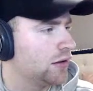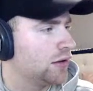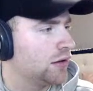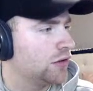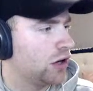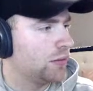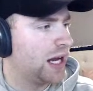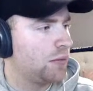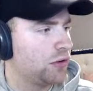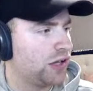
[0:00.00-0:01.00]
Tom
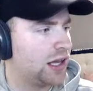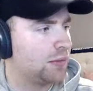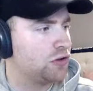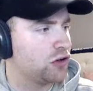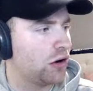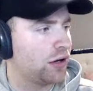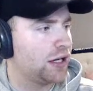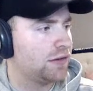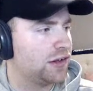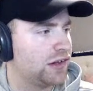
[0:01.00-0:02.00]
Campbell's had the majority
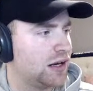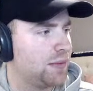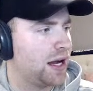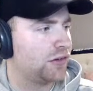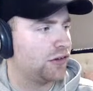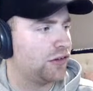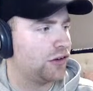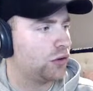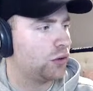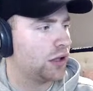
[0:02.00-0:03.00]
of the centre bounces this
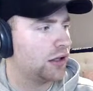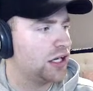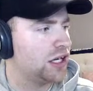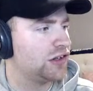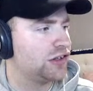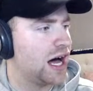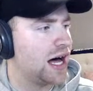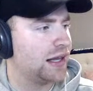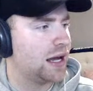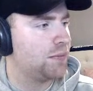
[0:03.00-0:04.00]
quarter. He didn't
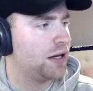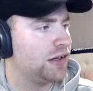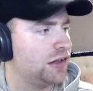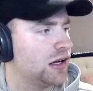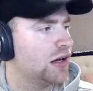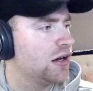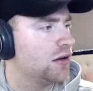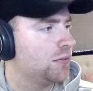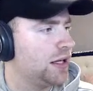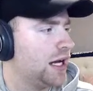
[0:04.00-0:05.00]
start there, but he's
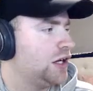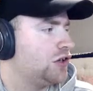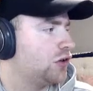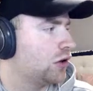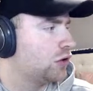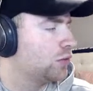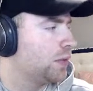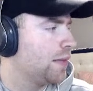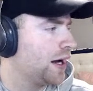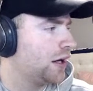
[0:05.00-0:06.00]
been there. And he just got cooked
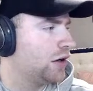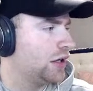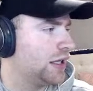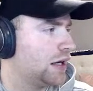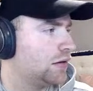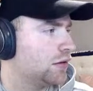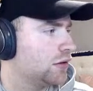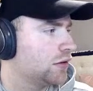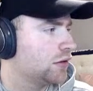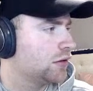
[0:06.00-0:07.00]
by McInerney then.
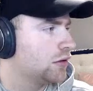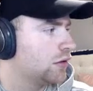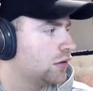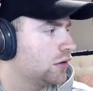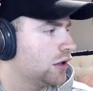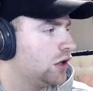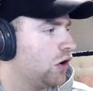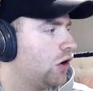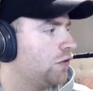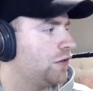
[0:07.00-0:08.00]
He
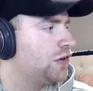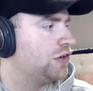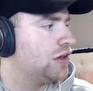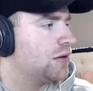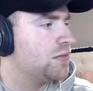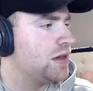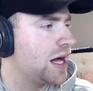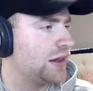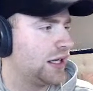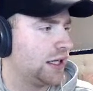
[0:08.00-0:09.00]
offers them nothing.